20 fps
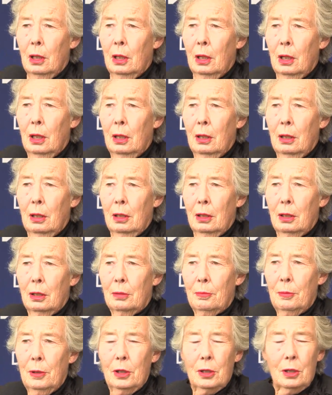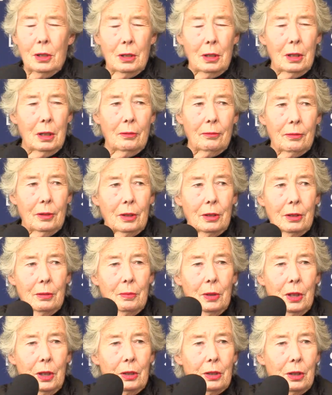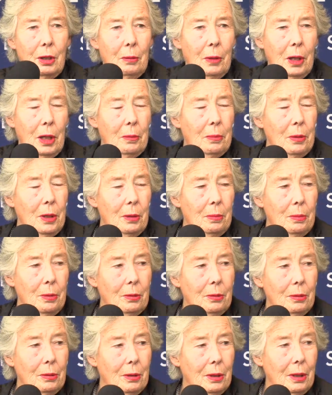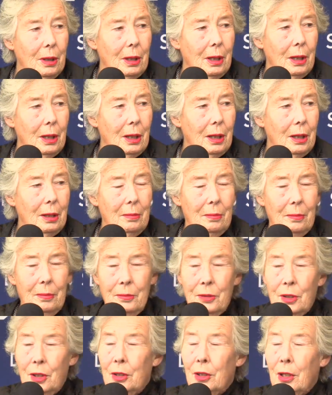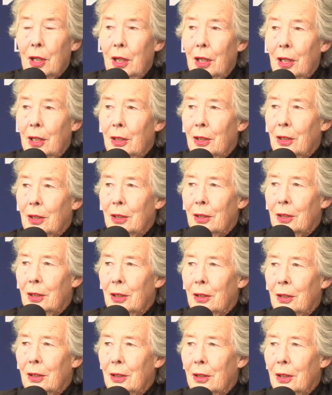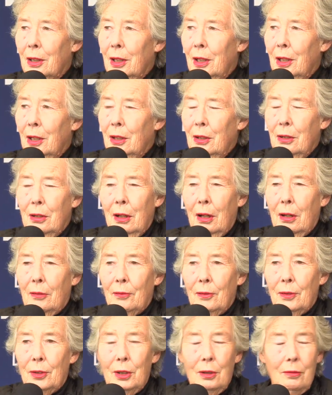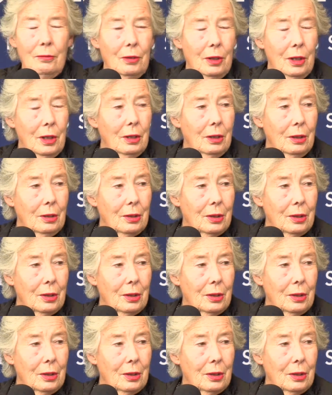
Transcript: it's been lovely to meet so many people today that I haven't seen for years.